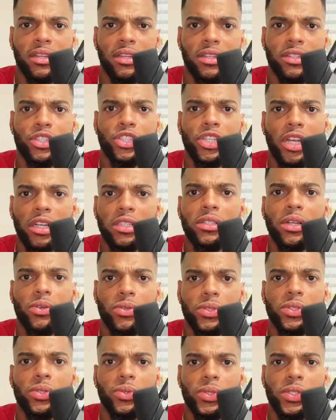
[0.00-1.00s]
Chuck those
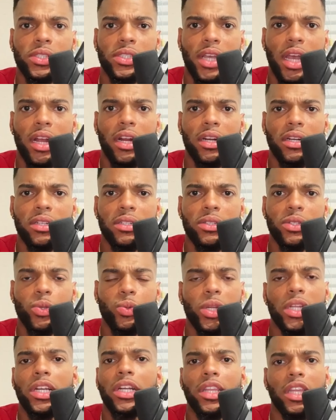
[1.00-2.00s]
deuces at her. You
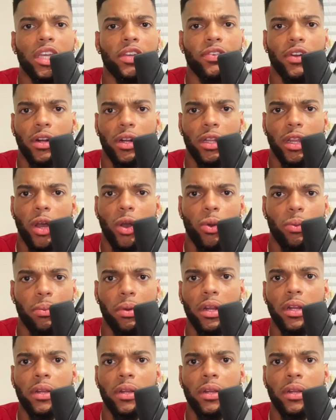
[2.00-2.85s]
need to leave her alone, bro.